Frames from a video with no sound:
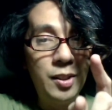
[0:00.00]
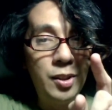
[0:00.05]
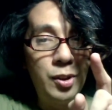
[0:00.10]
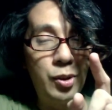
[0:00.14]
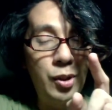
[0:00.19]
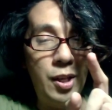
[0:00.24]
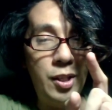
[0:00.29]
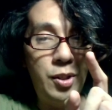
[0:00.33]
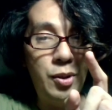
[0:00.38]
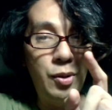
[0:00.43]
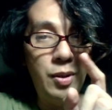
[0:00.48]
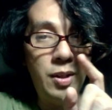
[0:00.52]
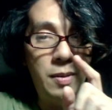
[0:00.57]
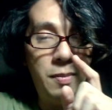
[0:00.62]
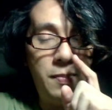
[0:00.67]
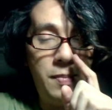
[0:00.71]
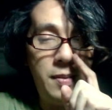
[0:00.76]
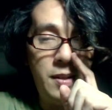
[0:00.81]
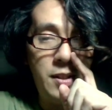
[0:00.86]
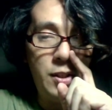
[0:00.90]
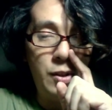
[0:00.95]
so that you
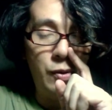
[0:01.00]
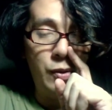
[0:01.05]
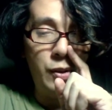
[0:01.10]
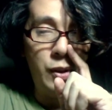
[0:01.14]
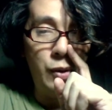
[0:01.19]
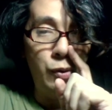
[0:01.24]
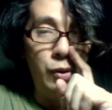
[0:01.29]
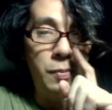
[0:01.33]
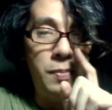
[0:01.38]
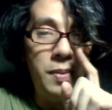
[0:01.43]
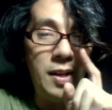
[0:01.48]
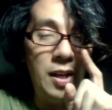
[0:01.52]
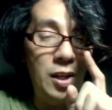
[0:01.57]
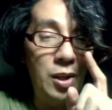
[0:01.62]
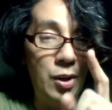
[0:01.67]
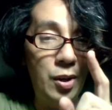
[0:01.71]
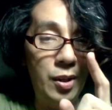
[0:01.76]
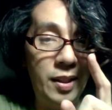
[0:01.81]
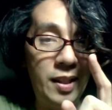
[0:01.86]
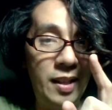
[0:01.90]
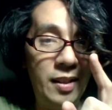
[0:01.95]
can be so you will be
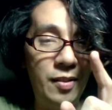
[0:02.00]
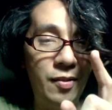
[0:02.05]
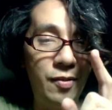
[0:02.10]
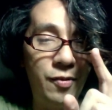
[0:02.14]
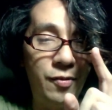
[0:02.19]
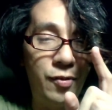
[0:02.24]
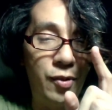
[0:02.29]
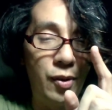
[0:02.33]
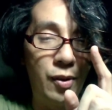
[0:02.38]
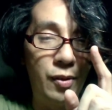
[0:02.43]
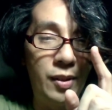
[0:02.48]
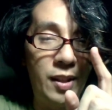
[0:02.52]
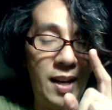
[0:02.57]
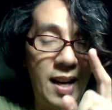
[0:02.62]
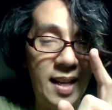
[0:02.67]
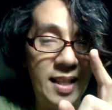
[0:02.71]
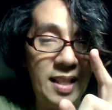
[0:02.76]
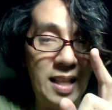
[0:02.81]
alerted for the next